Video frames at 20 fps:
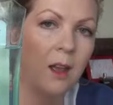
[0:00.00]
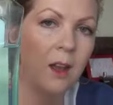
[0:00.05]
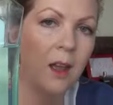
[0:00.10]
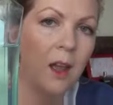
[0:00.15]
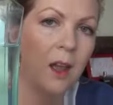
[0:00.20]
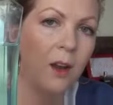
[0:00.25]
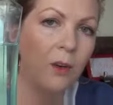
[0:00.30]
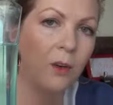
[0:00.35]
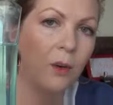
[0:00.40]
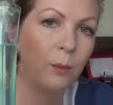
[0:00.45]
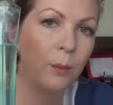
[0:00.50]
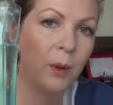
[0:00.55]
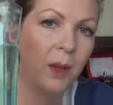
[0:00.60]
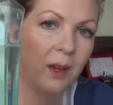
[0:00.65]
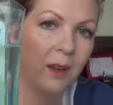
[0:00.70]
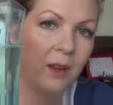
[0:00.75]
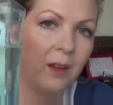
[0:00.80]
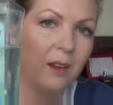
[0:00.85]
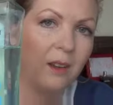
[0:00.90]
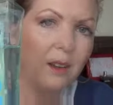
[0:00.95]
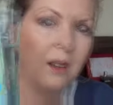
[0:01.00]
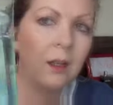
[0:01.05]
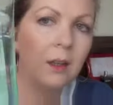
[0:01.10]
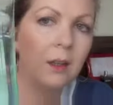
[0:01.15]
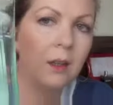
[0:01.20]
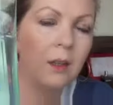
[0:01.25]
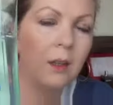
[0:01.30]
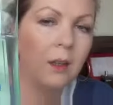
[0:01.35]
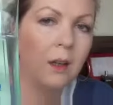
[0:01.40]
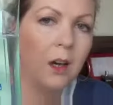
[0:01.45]
Hair Repair
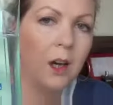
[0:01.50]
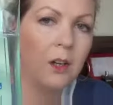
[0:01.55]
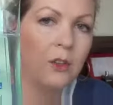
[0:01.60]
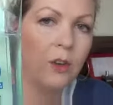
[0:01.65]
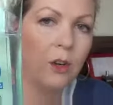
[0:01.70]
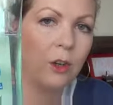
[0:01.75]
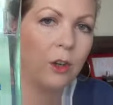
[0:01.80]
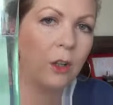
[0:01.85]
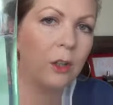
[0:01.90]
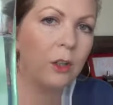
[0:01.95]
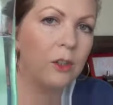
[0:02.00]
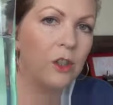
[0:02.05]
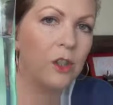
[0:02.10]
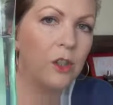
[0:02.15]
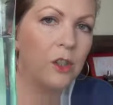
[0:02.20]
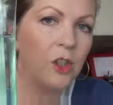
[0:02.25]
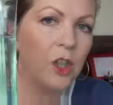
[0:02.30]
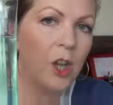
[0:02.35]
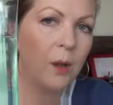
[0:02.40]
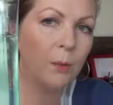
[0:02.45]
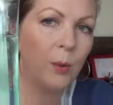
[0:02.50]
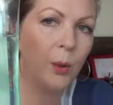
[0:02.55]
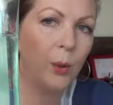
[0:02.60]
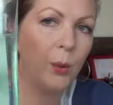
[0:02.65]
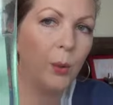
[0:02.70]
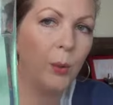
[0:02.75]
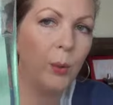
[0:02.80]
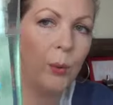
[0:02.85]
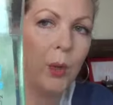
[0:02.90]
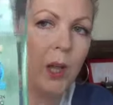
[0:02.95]
Hydro Collagen
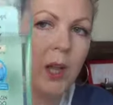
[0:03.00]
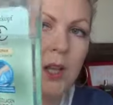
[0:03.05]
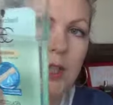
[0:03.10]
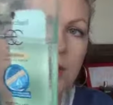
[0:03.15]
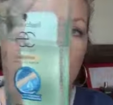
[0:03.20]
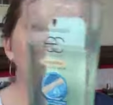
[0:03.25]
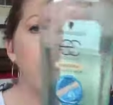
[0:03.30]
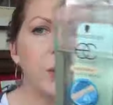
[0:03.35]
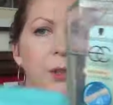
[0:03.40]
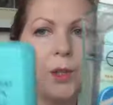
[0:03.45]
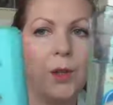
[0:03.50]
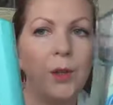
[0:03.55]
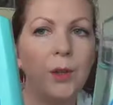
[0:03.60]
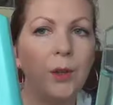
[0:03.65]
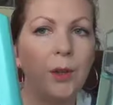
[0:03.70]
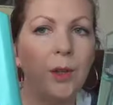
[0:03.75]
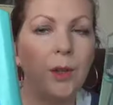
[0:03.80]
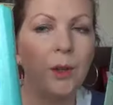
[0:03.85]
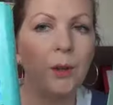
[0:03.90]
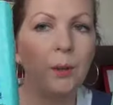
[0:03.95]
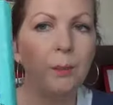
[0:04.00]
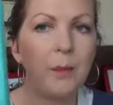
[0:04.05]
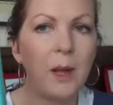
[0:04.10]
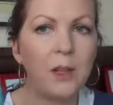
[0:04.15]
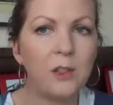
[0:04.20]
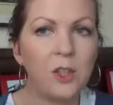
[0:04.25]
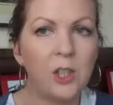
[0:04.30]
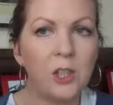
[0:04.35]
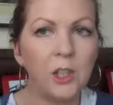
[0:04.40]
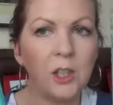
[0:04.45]
shampoo and also the
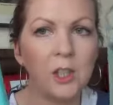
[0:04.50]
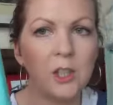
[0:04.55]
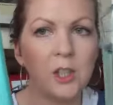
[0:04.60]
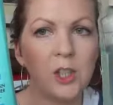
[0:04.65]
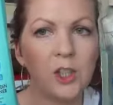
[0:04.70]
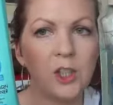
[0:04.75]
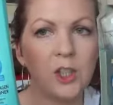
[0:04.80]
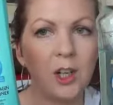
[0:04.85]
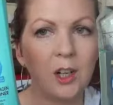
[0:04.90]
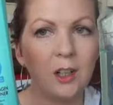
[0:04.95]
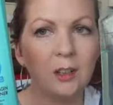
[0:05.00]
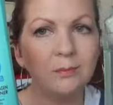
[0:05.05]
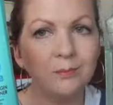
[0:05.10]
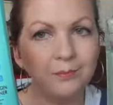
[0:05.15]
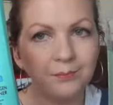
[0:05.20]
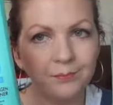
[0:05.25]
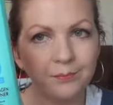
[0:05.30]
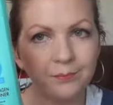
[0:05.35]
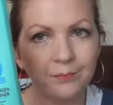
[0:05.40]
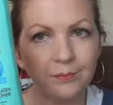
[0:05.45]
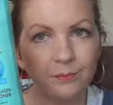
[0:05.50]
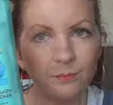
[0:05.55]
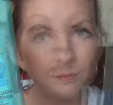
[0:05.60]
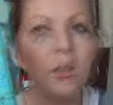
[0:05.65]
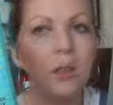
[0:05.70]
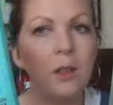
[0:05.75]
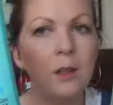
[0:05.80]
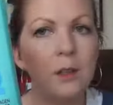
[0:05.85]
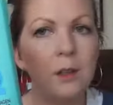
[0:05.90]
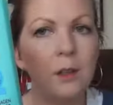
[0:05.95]
matching conditioner.
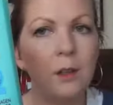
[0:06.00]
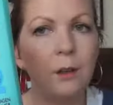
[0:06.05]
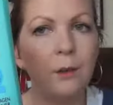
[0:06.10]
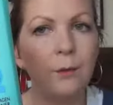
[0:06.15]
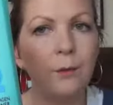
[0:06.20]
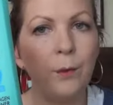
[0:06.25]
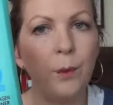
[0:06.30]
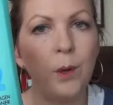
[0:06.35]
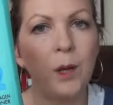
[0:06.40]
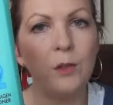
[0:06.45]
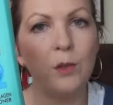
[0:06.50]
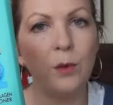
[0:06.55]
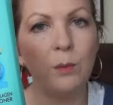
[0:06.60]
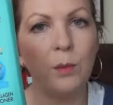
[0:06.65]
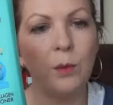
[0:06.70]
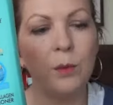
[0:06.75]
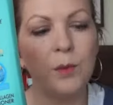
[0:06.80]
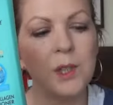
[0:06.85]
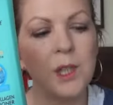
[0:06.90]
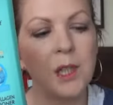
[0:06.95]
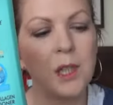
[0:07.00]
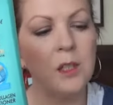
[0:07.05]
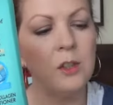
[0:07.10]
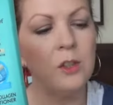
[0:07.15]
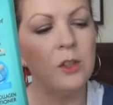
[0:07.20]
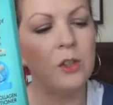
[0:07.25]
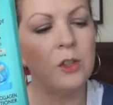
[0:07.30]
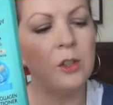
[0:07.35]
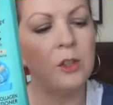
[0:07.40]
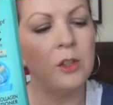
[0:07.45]
These are 400 ml
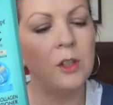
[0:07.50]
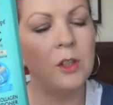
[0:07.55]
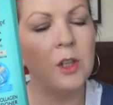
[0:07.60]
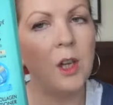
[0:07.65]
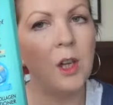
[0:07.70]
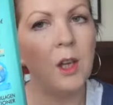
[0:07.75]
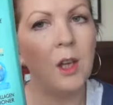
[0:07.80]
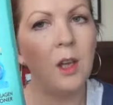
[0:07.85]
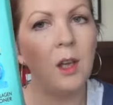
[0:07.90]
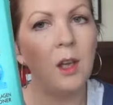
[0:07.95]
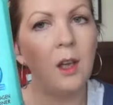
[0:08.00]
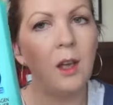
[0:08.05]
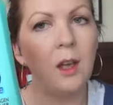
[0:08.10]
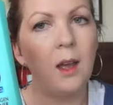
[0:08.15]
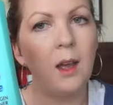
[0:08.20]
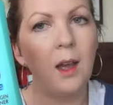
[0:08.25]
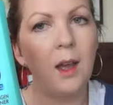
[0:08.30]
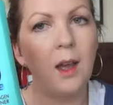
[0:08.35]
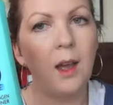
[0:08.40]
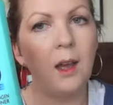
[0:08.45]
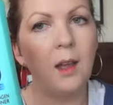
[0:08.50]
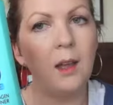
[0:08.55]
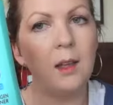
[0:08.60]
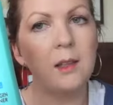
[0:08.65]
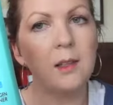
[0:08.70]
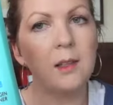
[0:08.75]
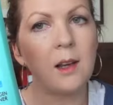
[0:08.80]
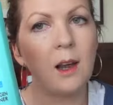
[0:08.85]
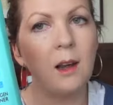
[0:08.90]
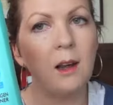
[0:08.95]
each
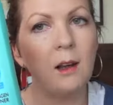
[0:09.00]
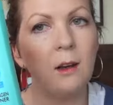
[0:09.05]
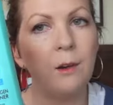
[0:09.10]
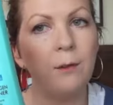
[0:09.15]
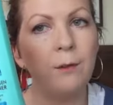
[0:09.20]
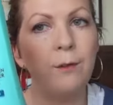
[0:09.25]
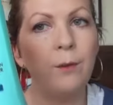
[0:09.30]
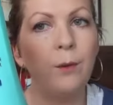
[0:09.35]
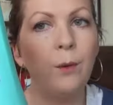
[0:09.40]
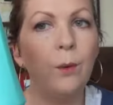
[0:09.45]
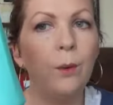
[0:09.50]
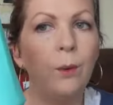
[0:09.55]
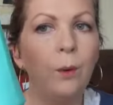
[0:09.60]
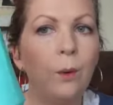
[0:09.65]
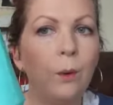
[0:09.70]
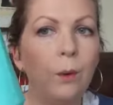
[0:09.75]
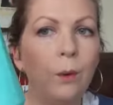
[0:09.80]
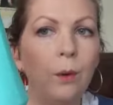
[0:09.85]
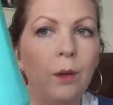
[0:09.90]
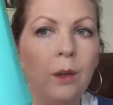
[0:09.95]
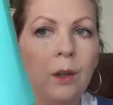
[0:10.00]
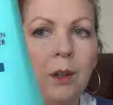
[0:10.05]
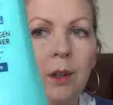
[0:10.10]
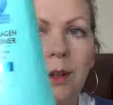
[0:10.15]
and are for